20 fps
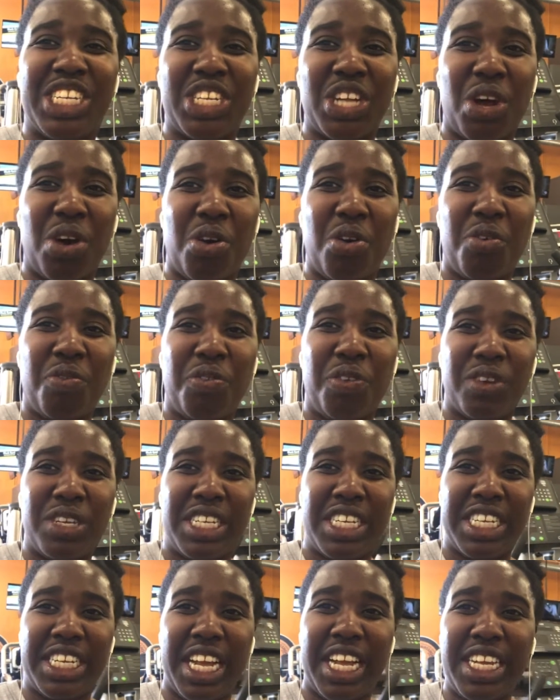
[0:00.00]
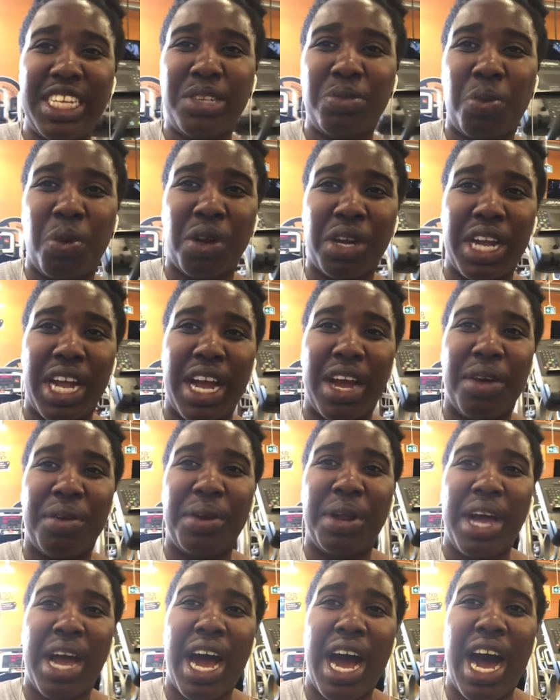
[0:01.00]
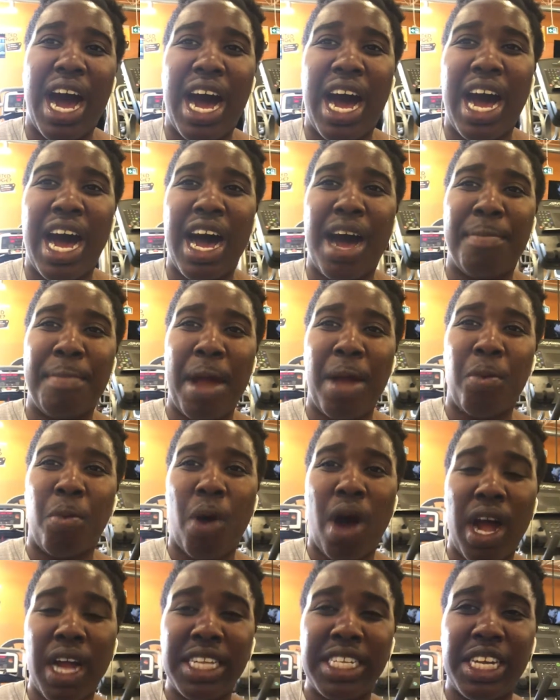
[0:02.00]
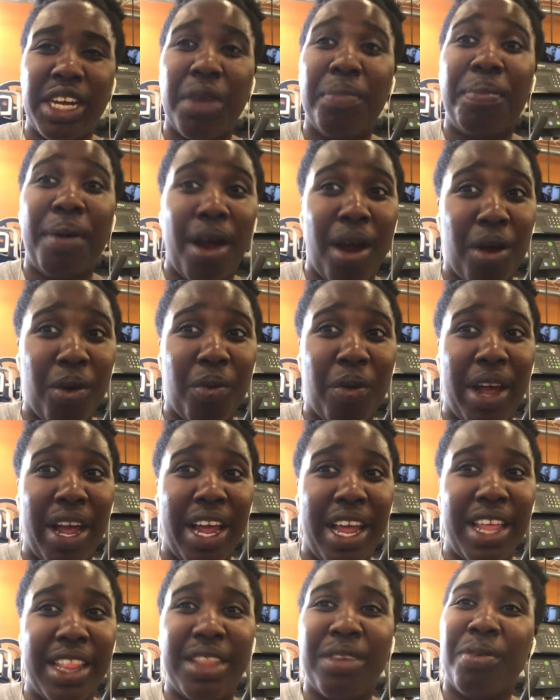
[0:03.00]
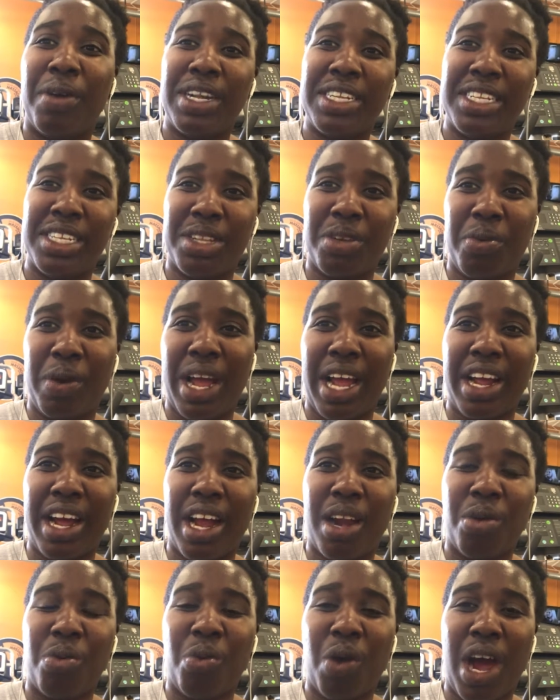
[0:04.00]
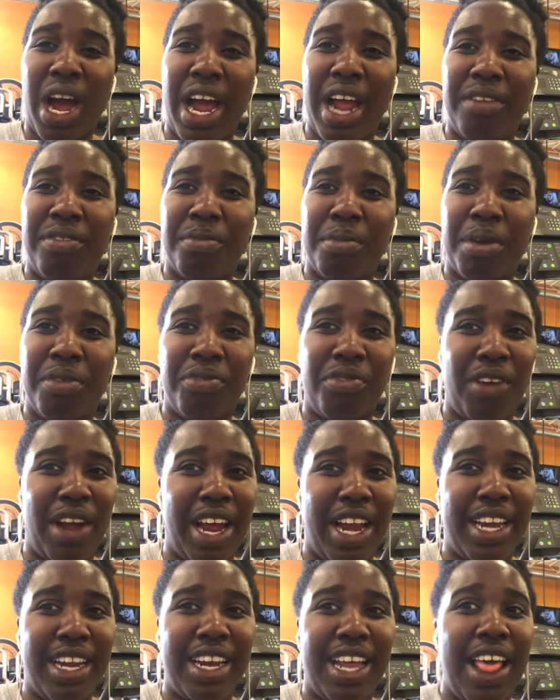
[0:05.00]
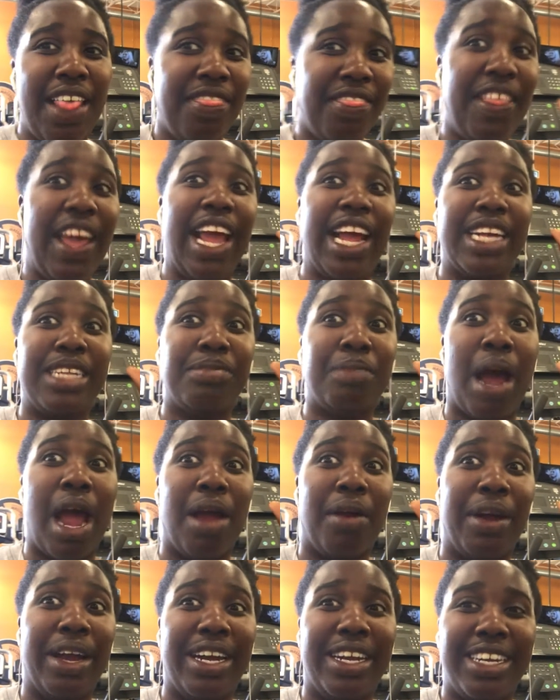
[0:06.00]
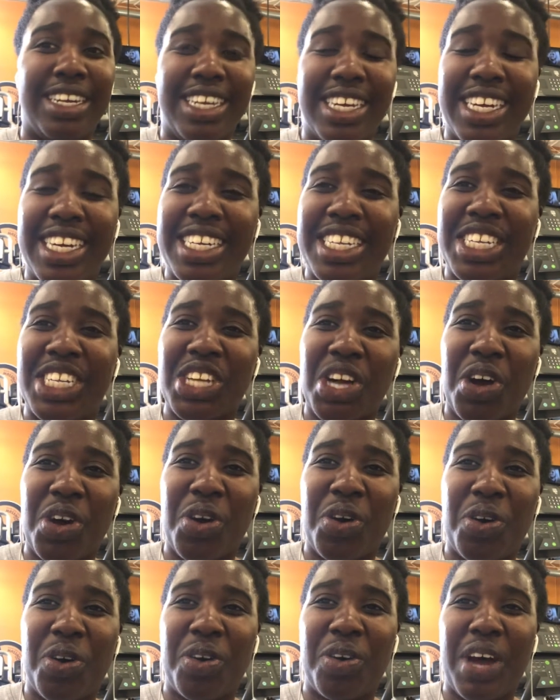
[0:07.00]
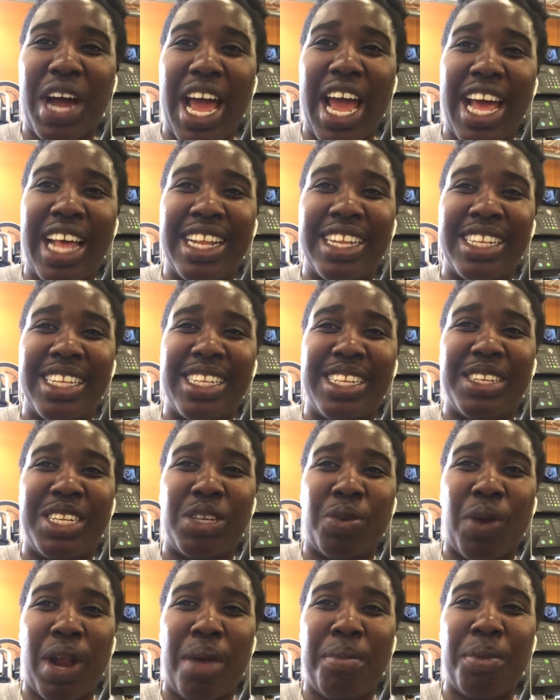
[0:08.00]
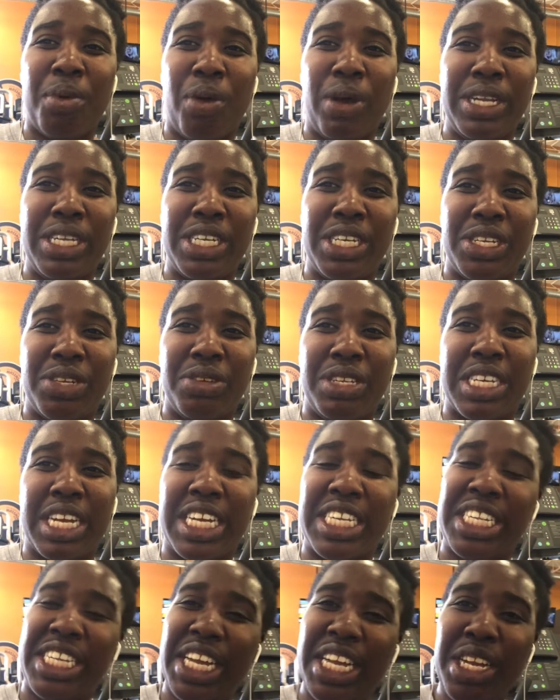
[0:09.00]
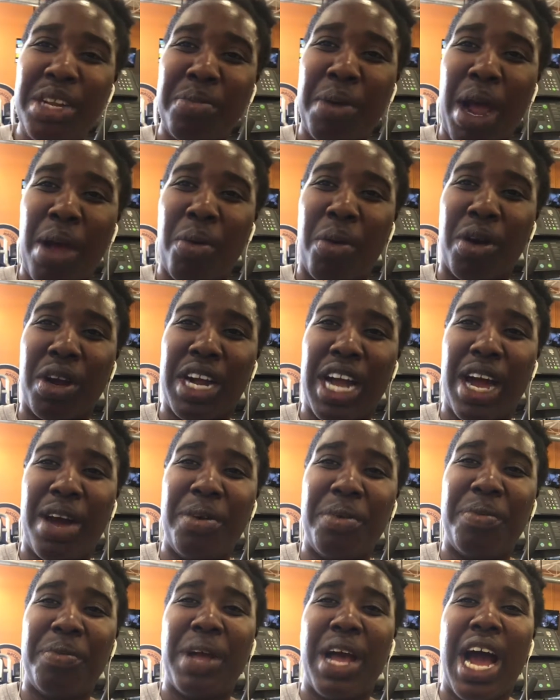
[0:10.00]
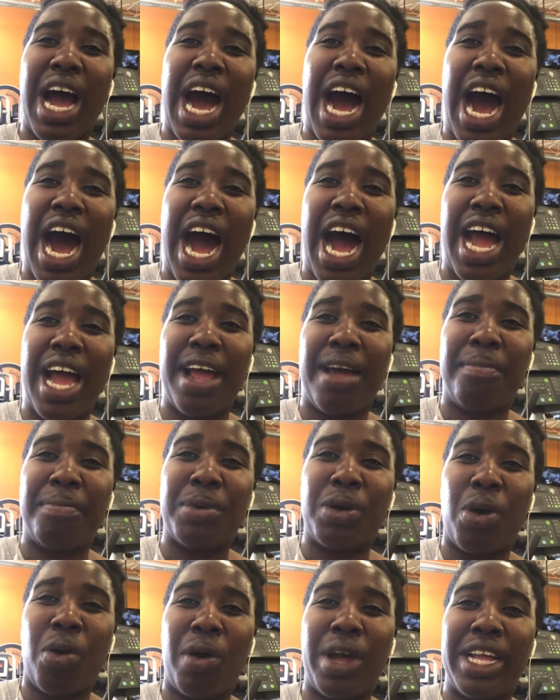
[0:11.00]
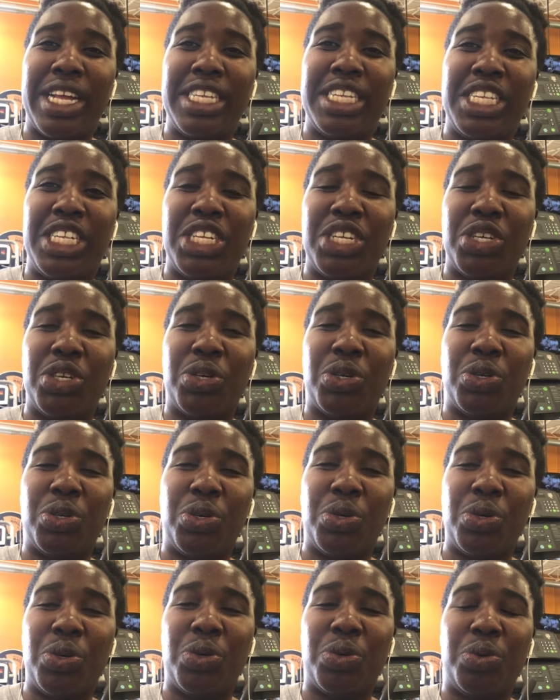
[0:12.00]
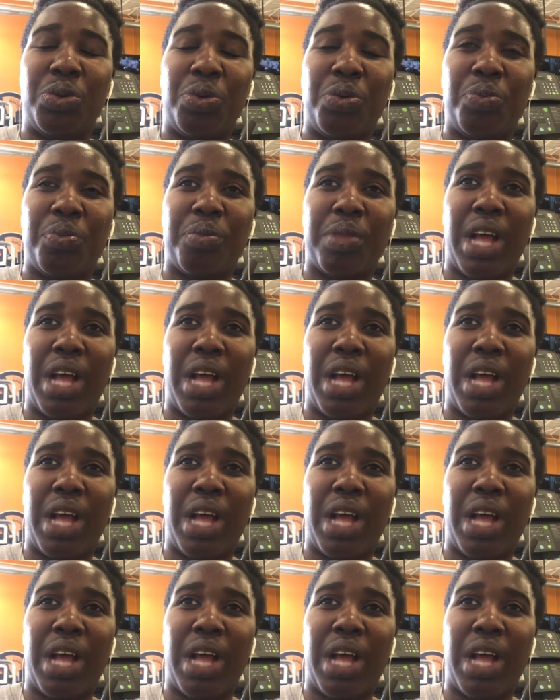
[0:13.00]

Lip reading: So for today's workout, I walked here partway. The rest of the way, I got a ride from a friend. Thanks, Myron. So what I'm going to do to continue my workout, I am going to